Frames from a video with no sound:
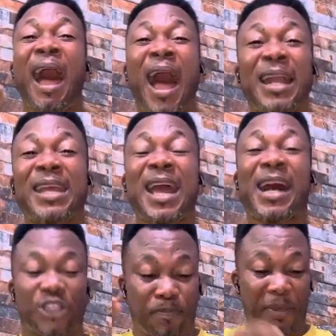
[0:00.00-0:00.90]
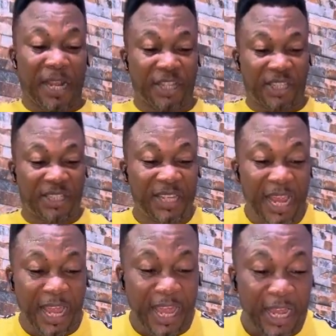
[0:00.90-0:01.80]
and he has been
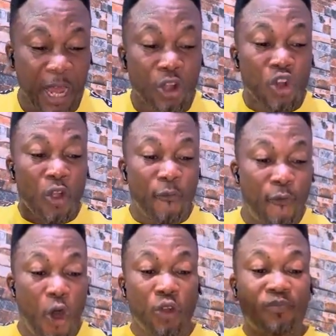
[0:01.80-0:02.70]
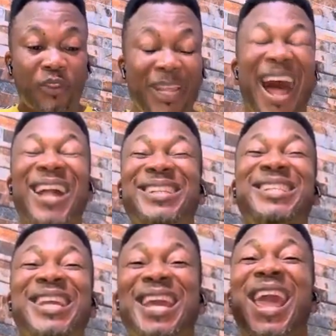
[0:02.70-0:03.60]
sick for
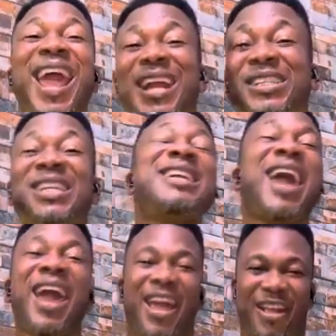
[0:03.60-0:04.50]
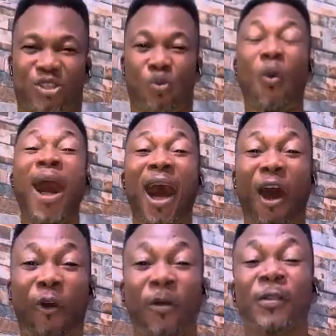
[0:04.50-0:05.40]
38 years.
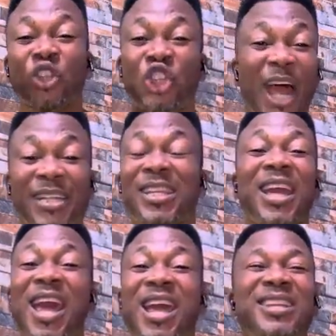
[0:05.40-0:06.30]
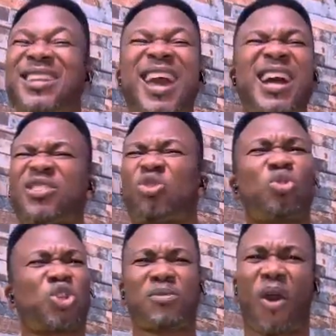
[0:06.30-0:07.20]
Wow, 38 years
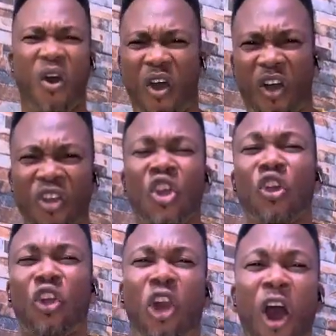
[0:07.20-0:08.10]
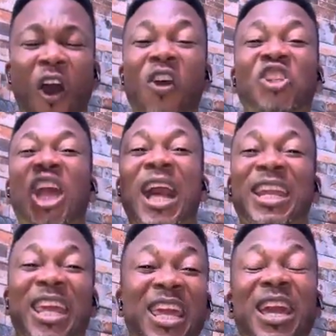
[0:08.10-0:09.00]
too small. God
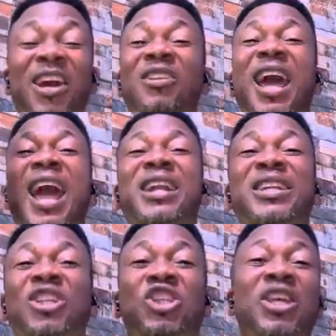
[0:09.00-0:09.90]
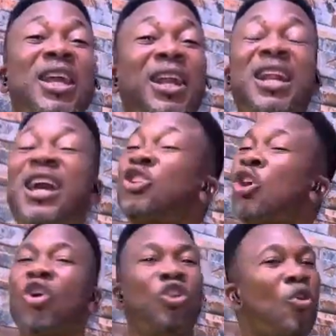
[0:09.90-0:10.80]
can heal any
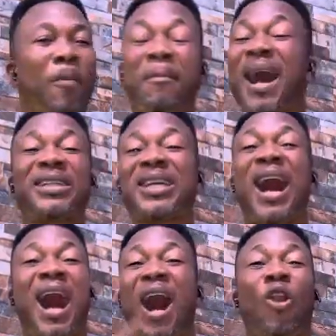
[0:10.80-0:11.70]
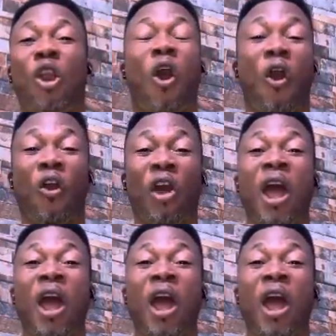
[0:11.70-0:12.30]
sickness no matter how long.